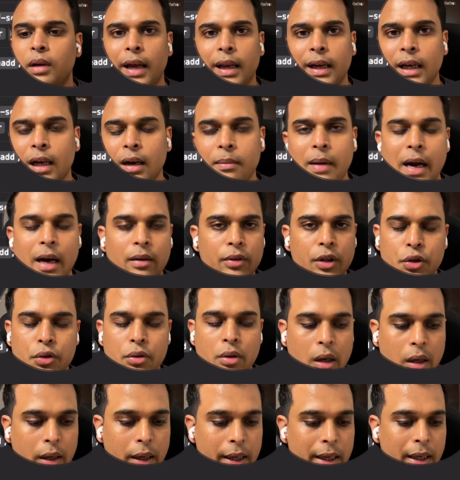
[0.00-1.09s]
any command which you
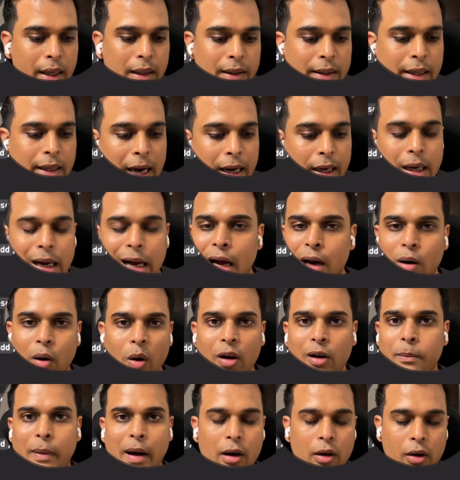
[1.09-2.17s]
are running, that are
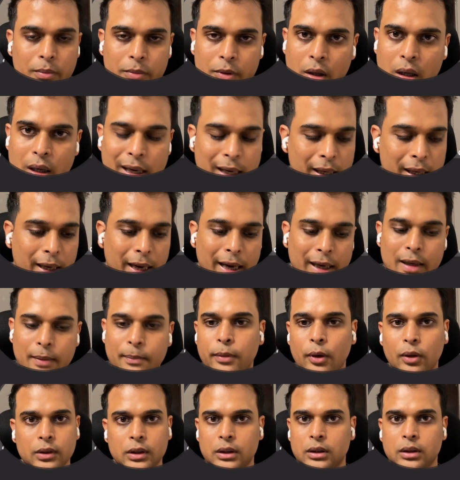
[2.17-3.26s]
all part of the interactive
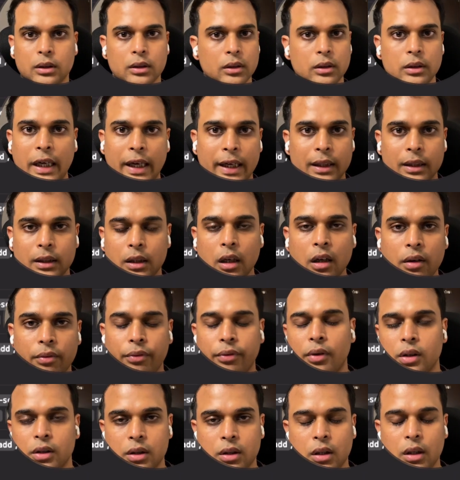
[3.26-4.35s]
process. That is the
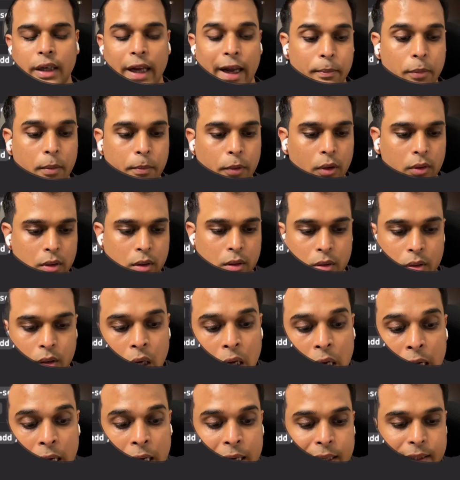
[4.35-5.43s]
first type of process.
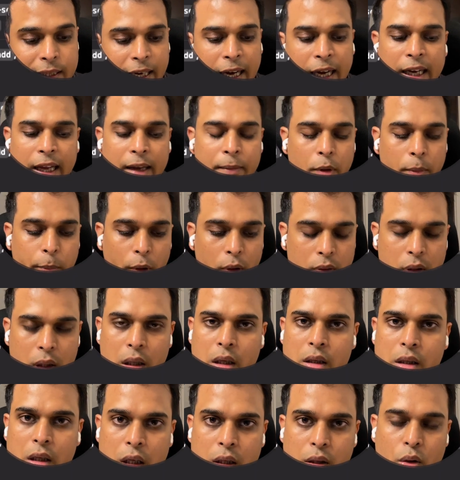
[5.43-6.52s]
Second type of
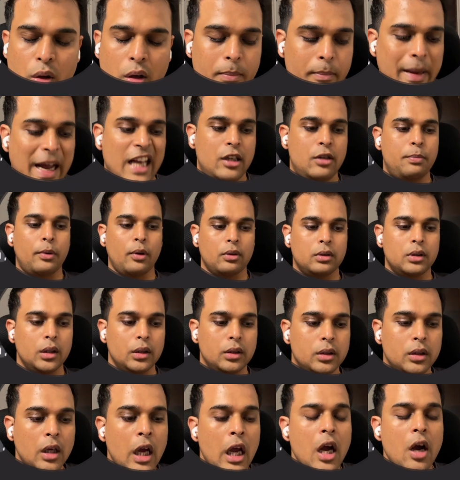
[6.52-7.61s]
process is your batch
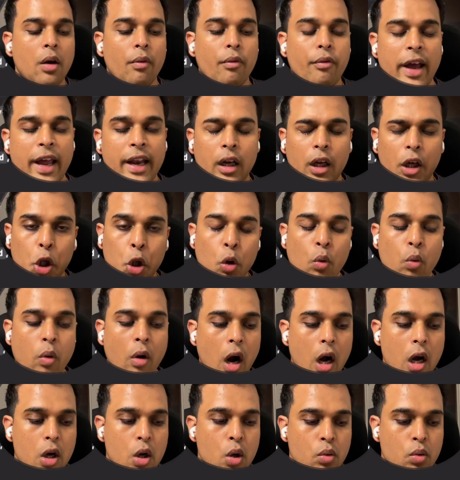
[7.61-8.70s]
process. When you
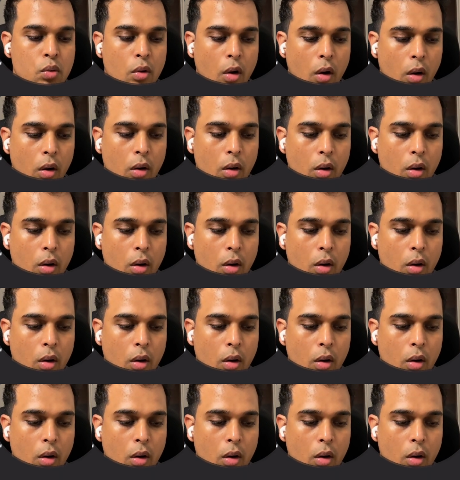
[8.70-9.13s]
want to